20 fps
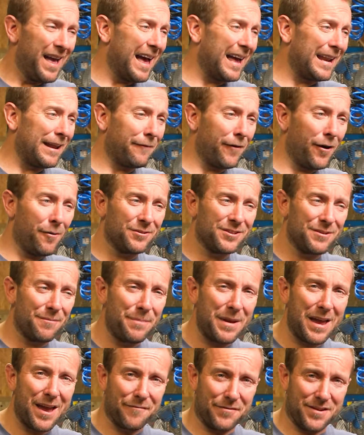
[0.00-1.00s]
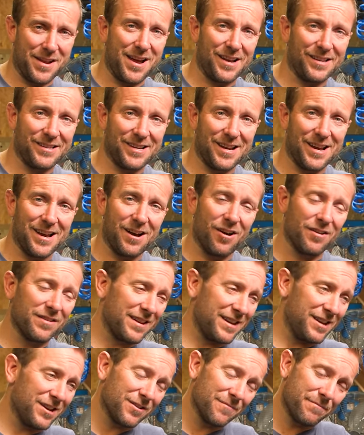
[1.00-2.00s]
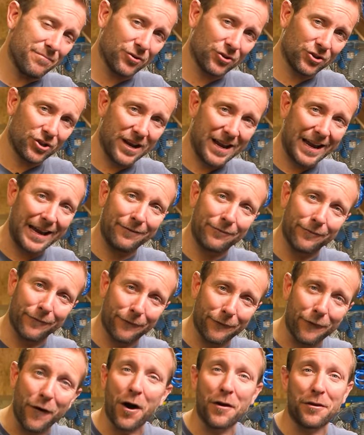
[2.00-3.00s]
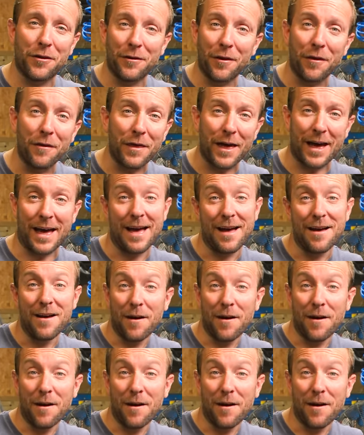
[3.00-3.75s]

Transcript: And if I was a bit of a nutter, I think you could push it even further than that.